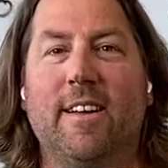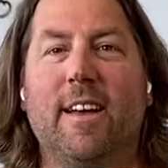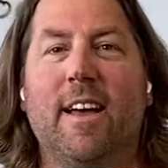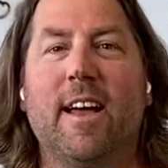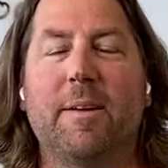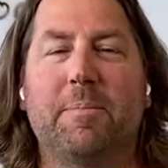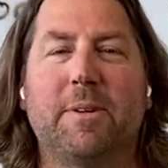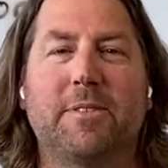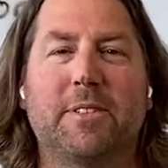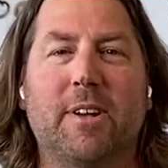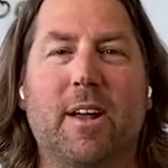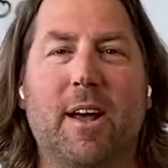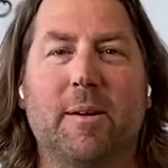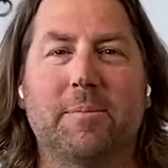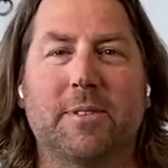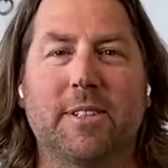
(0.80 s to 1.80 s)
Hey Beef
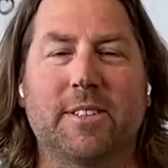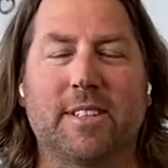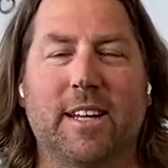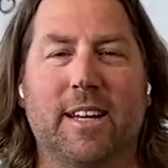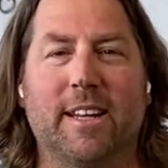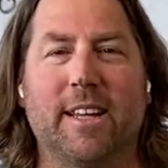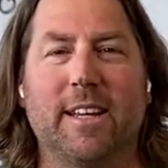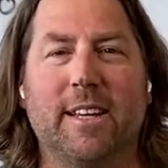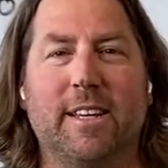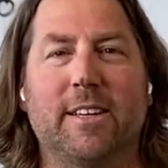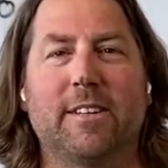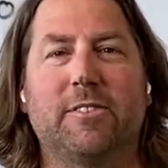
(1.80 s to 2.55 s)
Snobs, it's Ed Link,